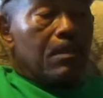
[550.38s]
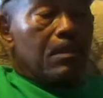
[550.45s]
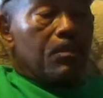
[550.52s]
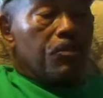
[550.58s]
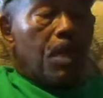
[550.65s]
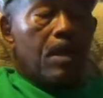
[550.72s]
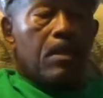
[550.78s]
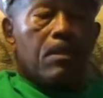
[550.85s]

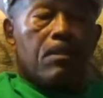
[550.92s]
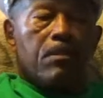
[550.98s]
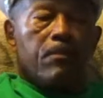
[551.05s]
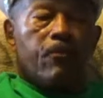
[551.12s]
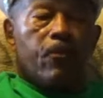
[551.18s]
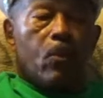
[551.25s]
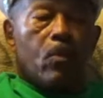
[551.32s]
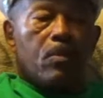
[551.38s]
try to
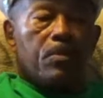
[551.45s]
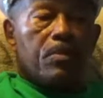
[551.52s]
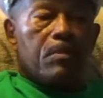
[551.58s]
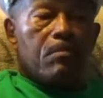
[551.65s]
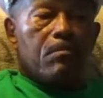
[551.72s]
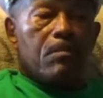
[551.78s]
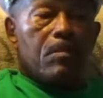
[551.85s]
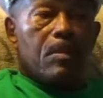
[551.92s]
force
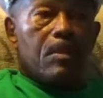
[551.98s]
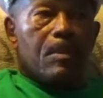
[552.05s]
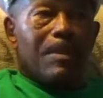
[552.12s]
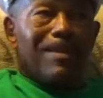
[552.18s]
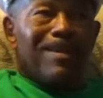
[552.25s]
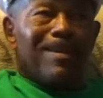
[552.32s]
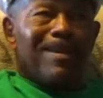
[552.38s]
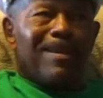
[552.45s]

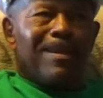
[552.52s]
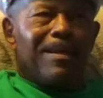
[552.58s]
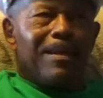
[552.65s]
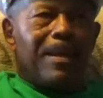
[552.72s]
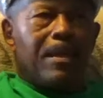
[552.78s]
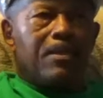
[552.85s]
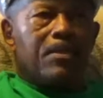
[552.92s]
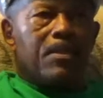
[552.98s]

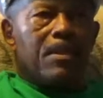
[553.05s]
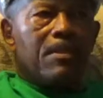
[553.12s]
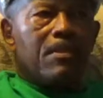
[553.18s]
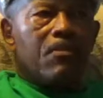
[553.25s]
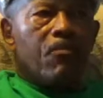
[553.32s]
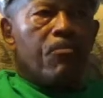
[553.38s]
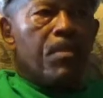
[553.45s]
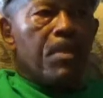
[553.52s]
their sense
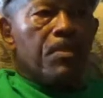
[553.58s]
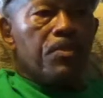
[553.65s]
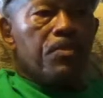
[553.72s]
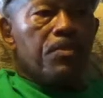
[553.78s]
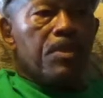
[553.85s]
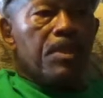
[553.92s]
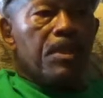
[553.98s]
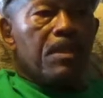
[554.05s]
of
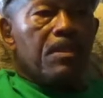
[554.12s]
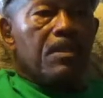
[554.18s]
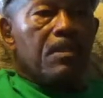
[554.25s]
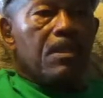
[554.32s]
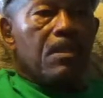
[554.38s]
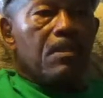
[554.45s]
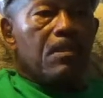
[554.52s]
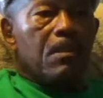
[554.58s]
mystery and
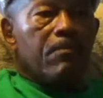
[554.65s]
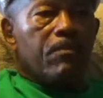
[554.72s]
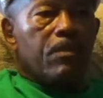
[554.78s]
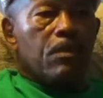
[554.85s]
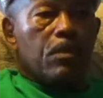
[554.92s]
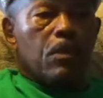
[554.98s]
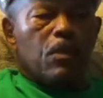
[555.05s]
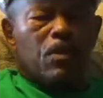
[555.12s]
sense of
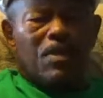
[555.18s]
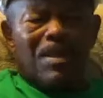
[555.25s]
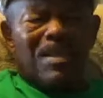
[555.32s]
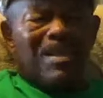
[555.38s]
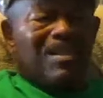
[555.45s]
sus